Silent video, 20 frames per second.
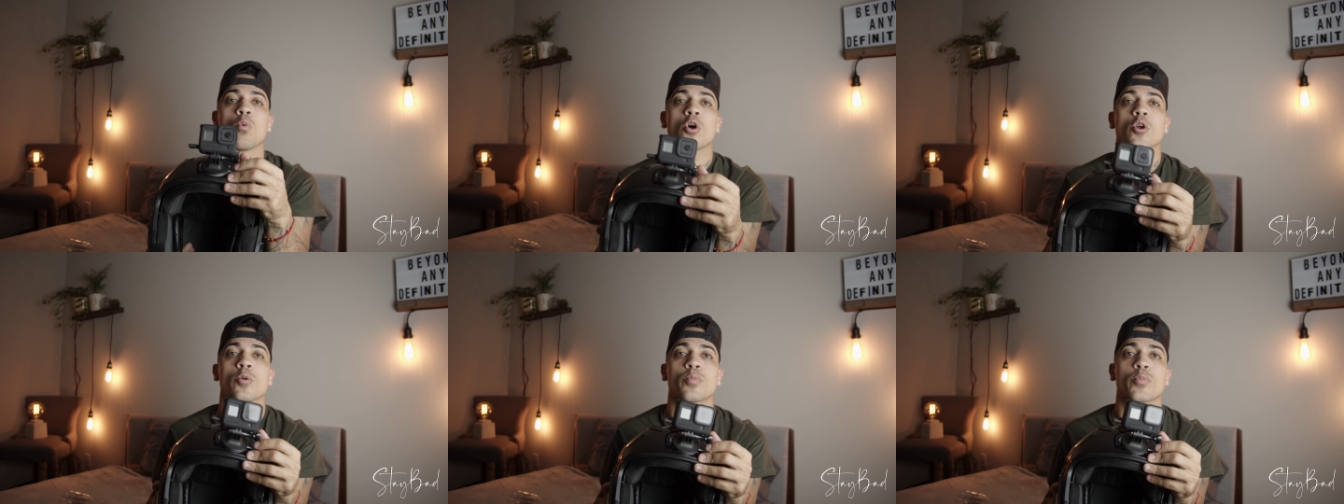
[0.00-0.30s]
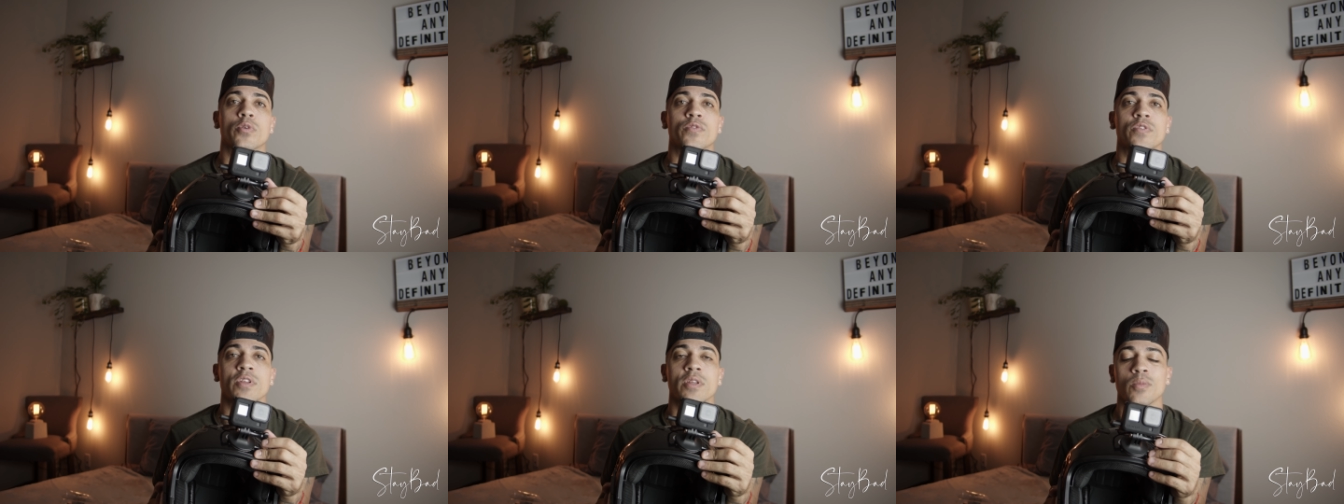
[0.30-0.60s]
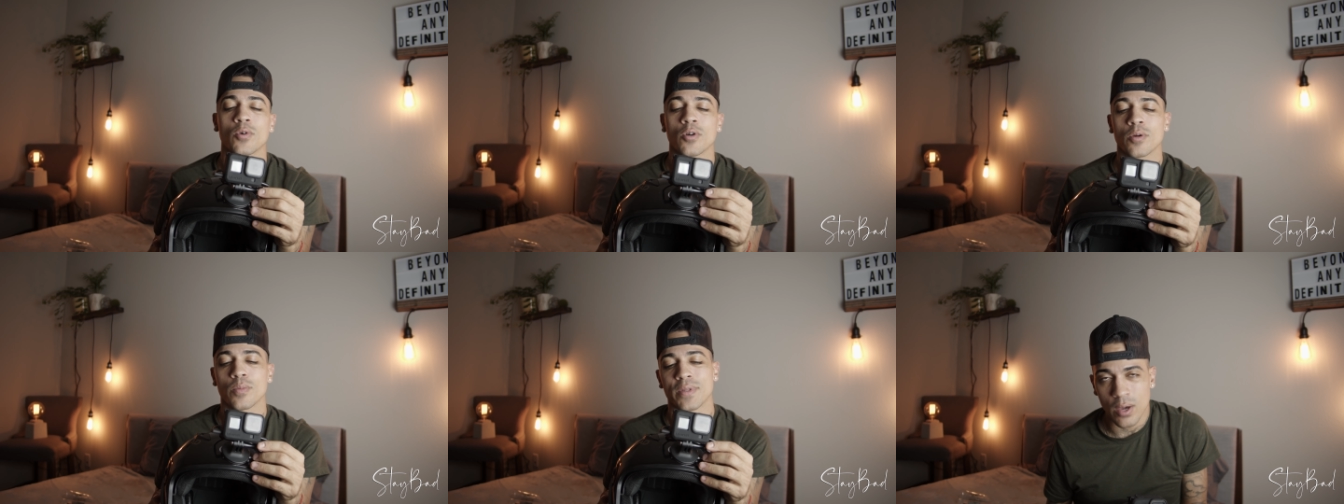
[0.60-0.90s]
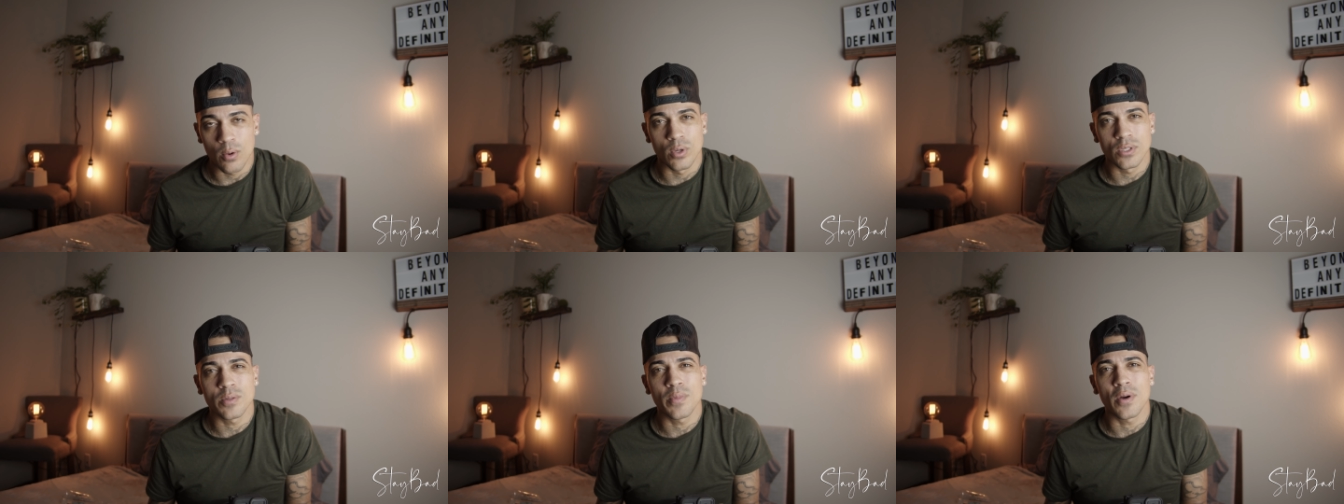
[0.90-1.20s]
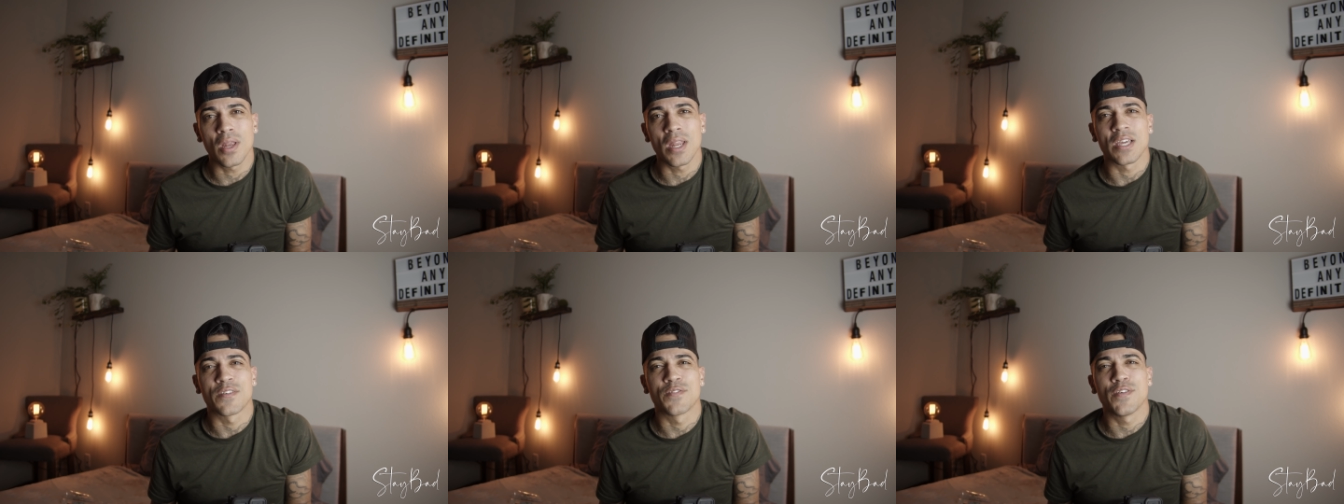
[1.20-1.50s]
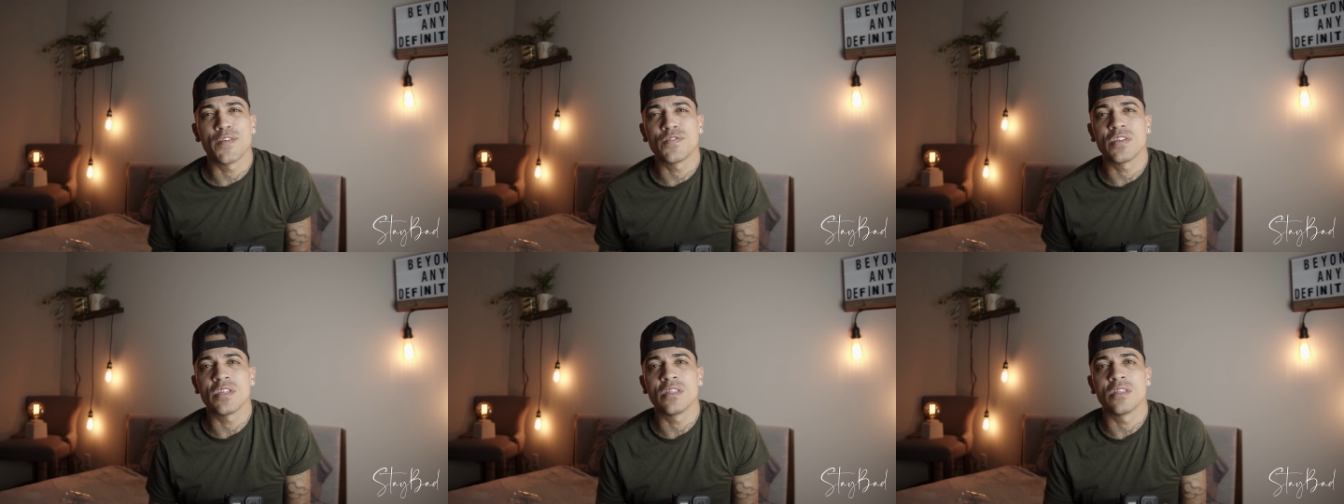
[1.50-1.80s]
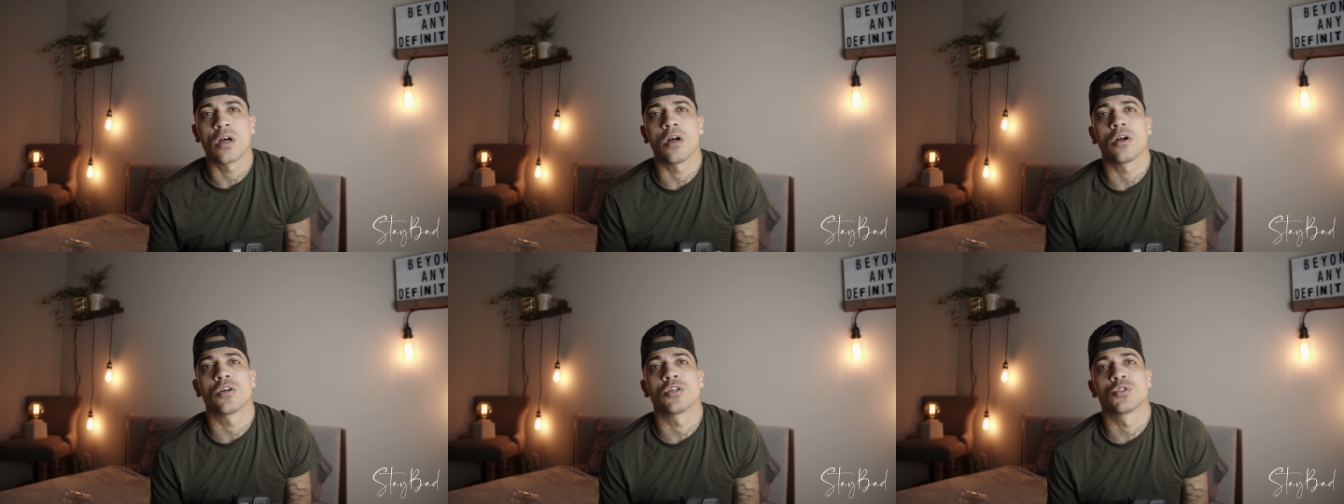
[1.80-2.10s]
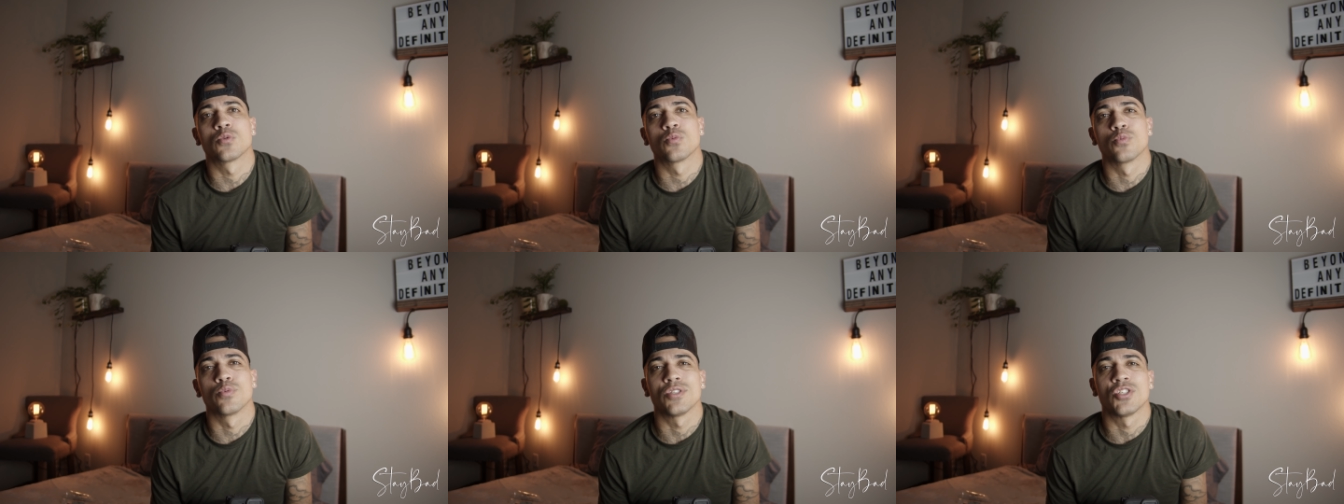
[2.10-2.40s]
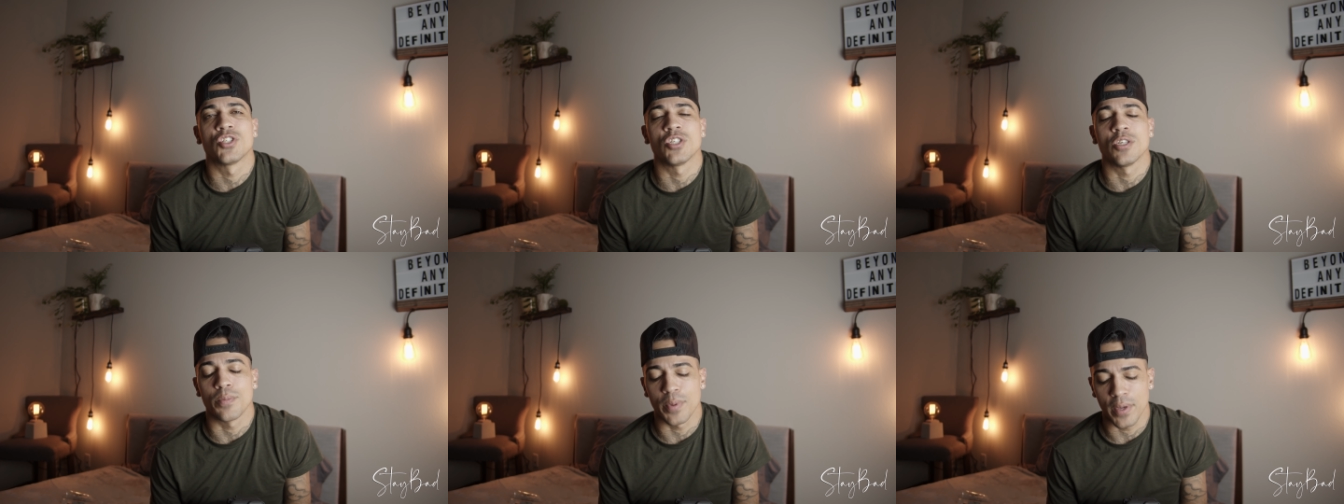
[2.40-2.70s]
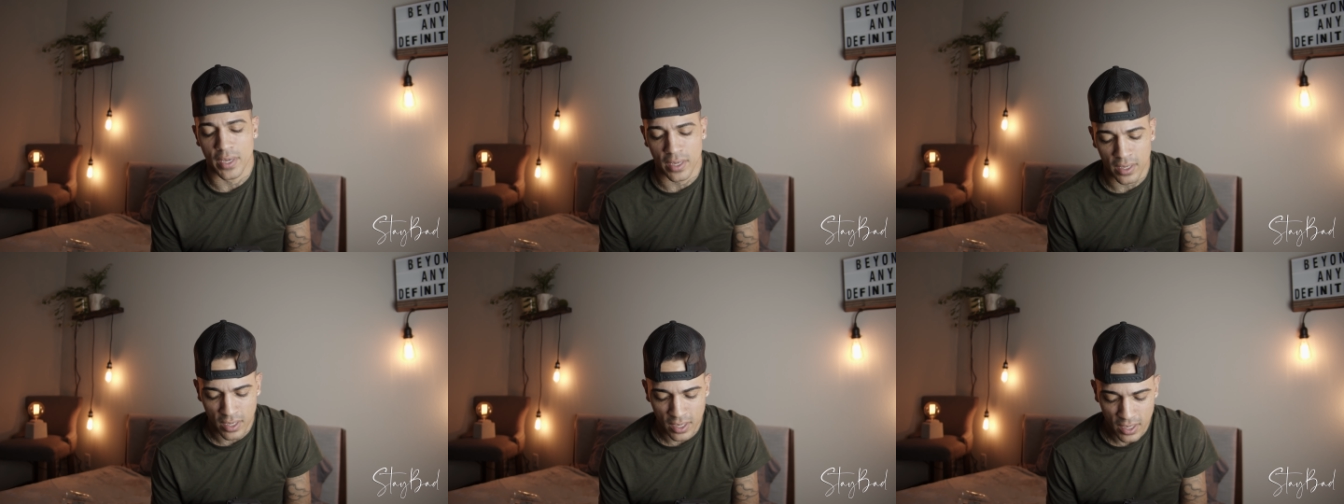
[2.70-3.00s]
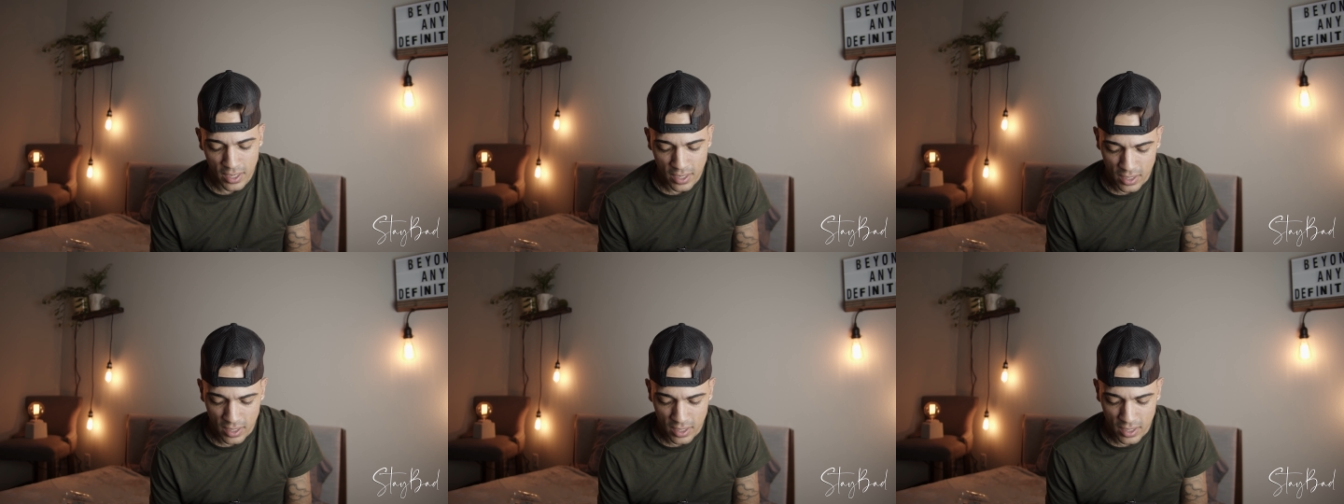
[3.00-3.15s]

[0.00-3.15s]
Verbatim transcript: waterproof anymore, but it was about like $15 with shipping.